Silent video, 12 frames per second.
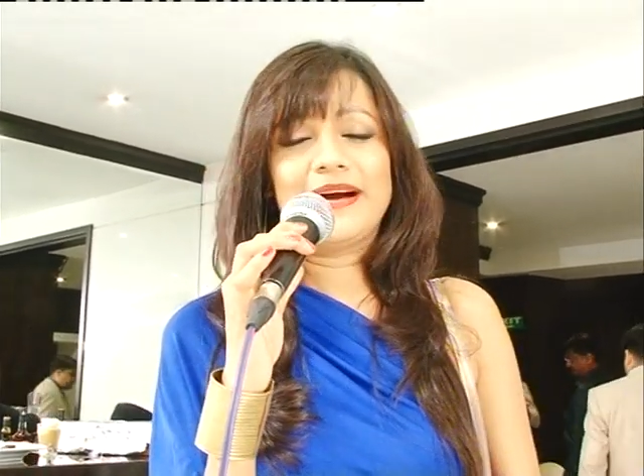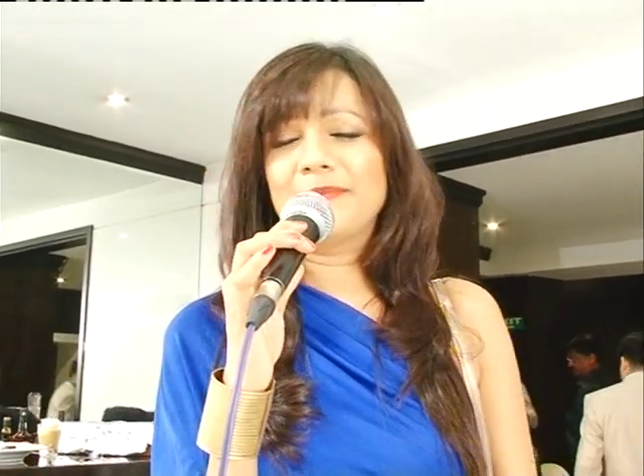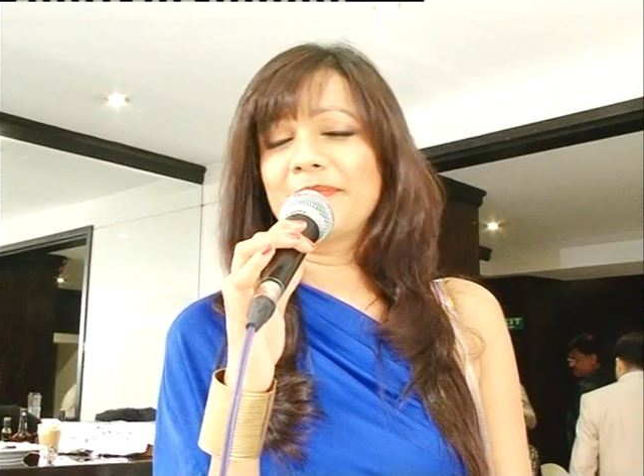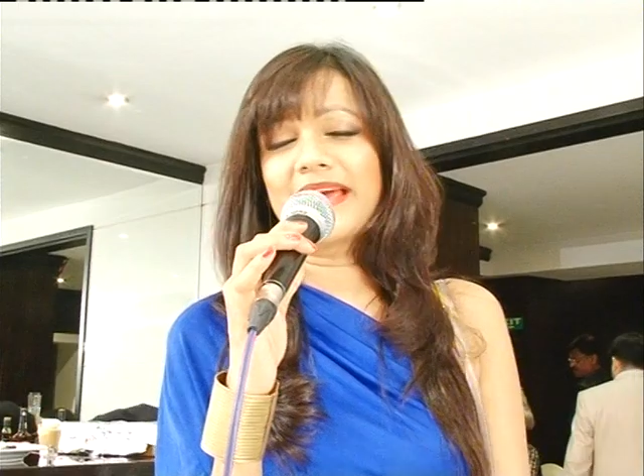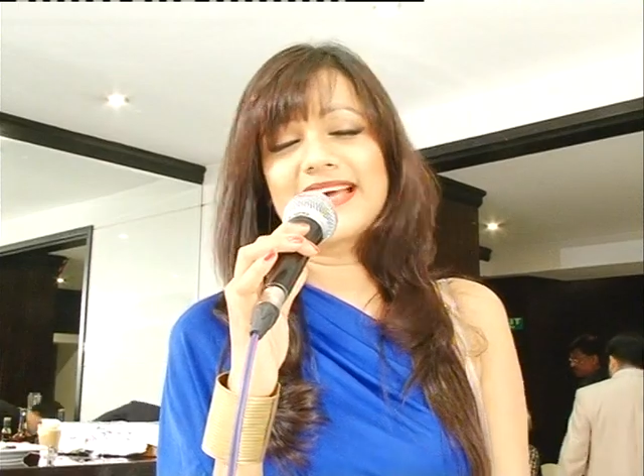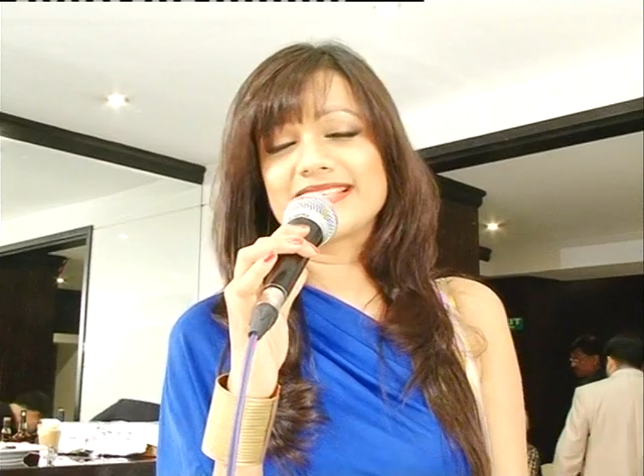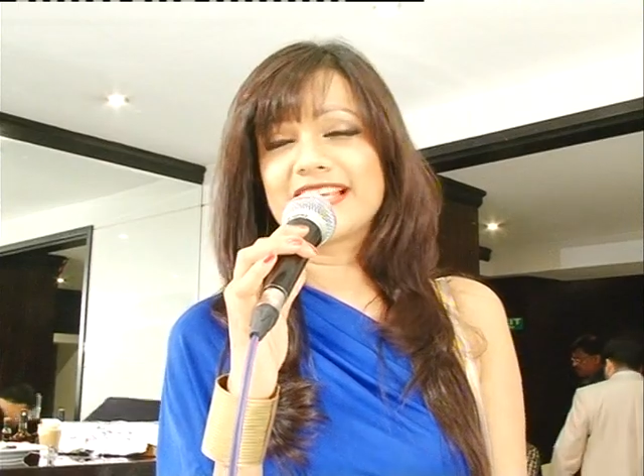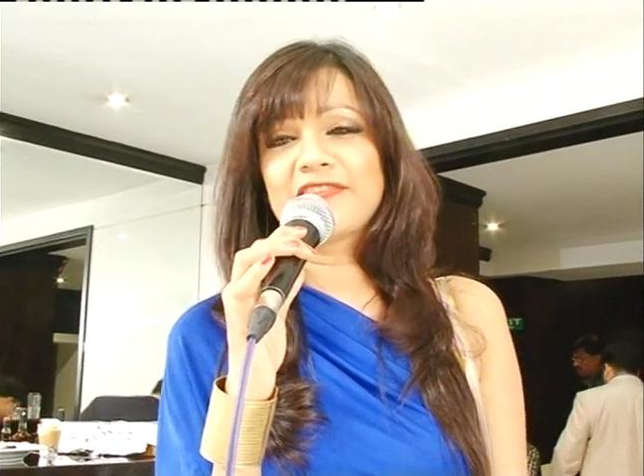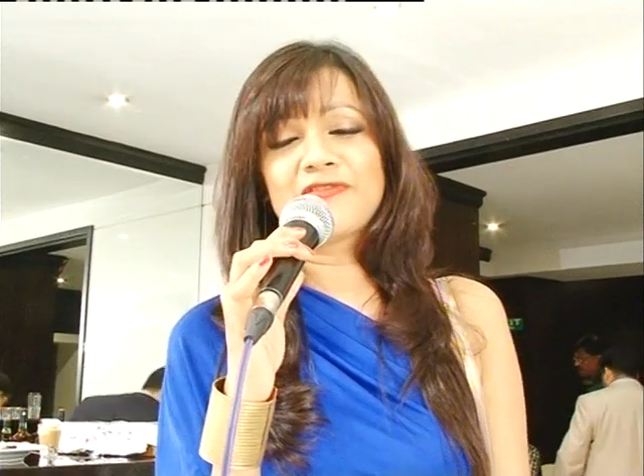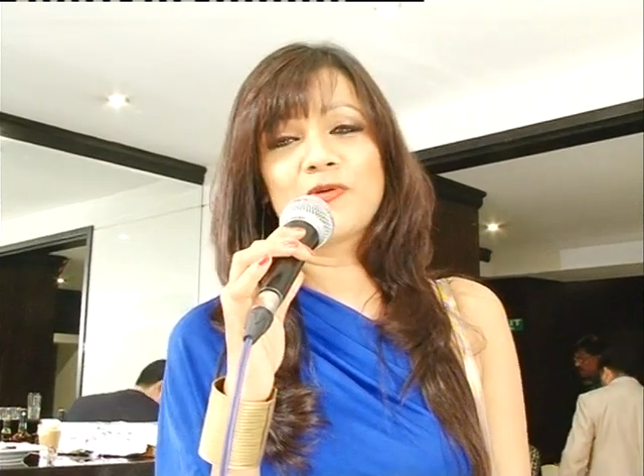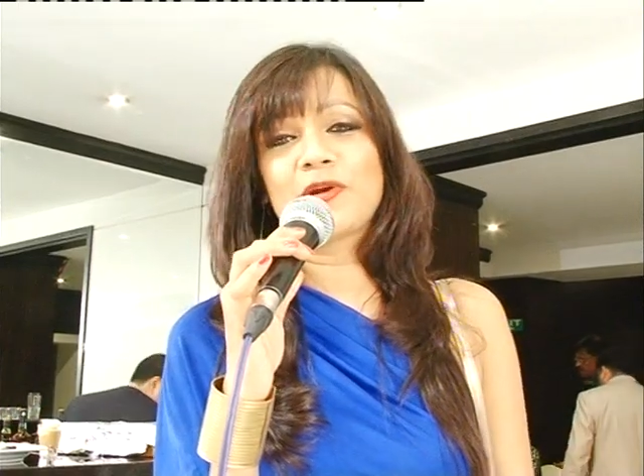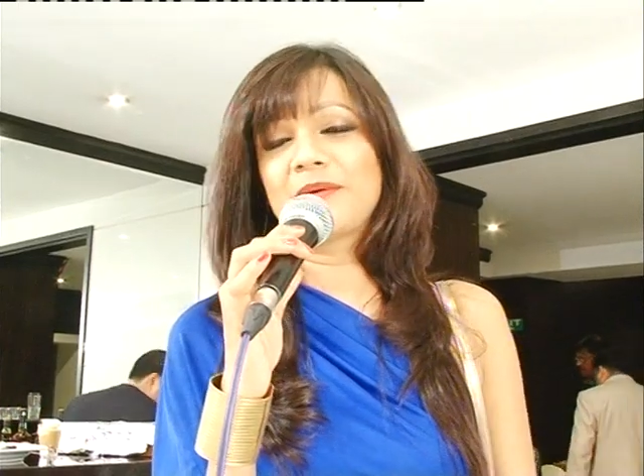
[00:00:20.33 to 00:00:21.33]
amazing
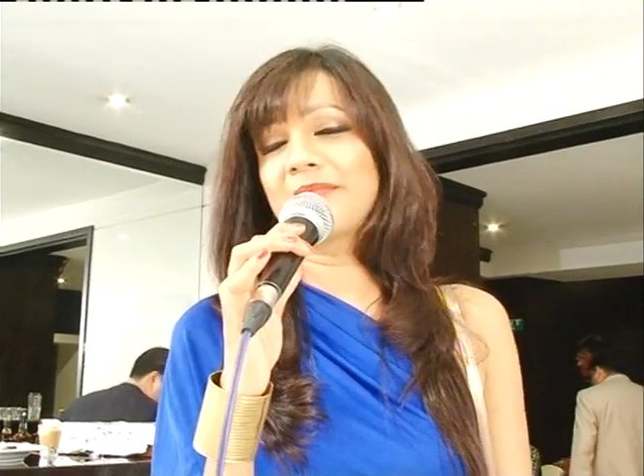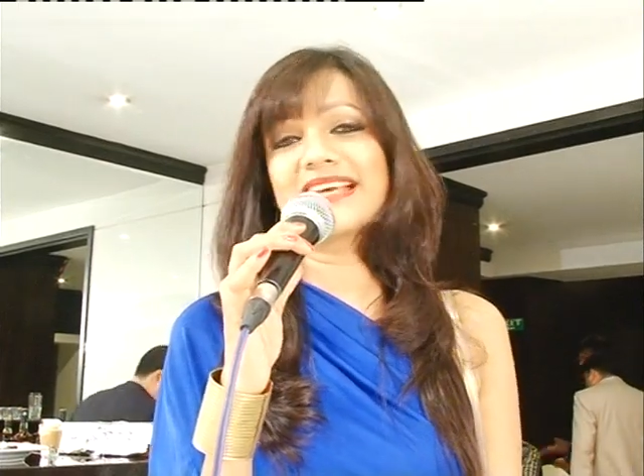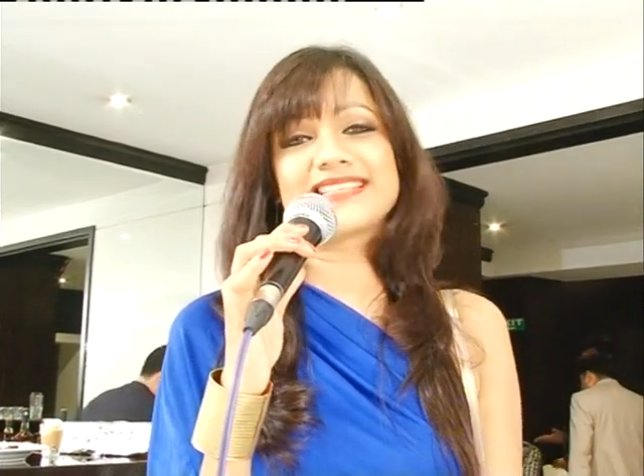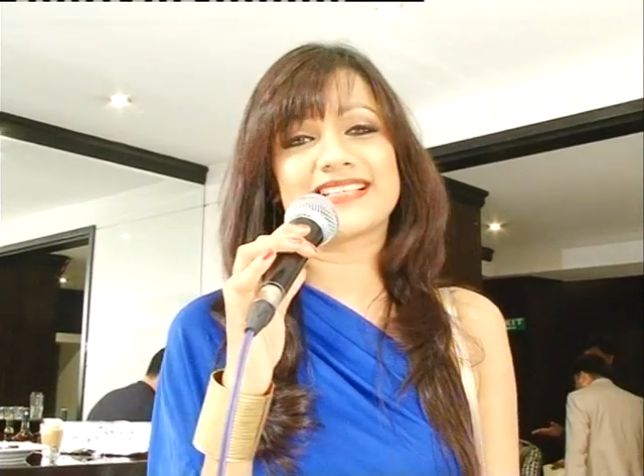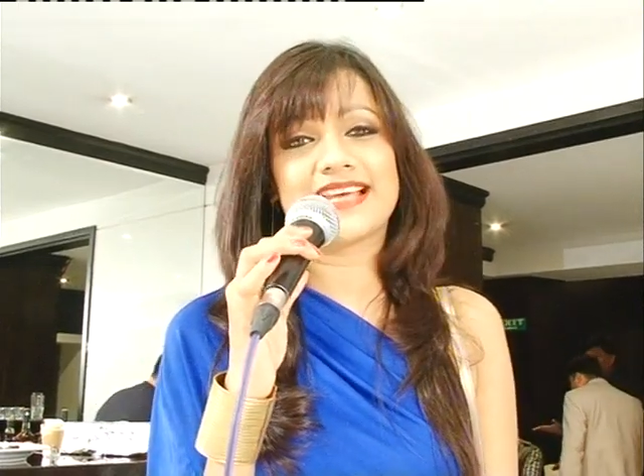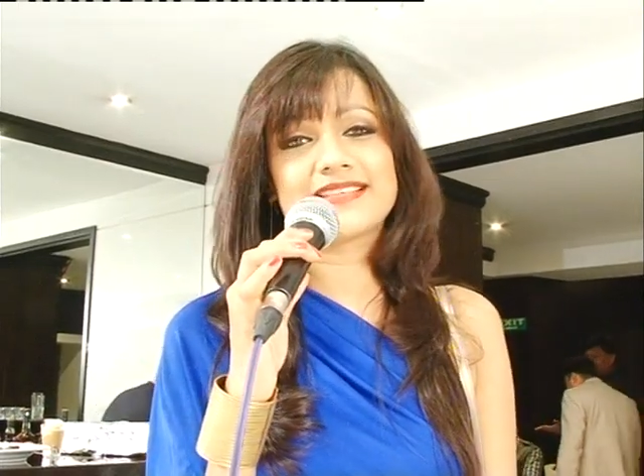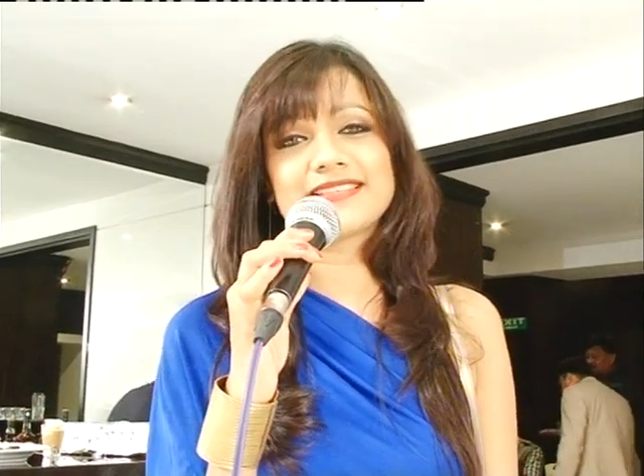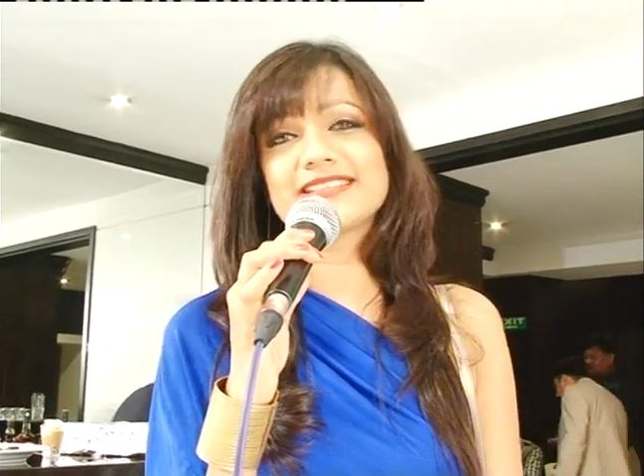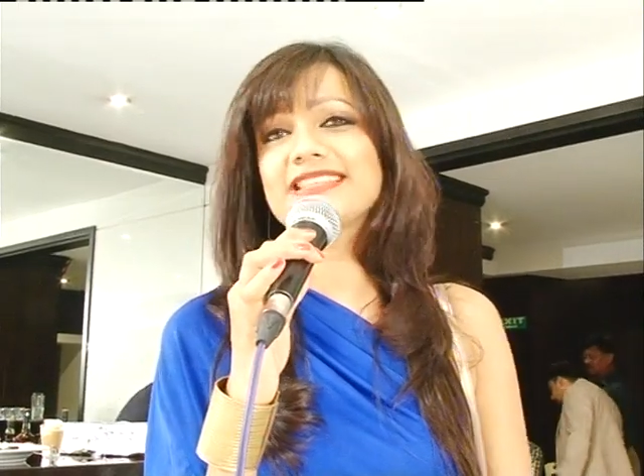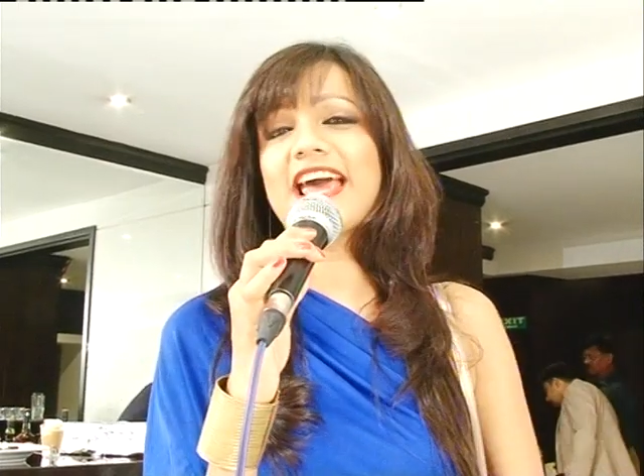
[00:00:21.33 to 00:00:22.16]
food, amazing desserts,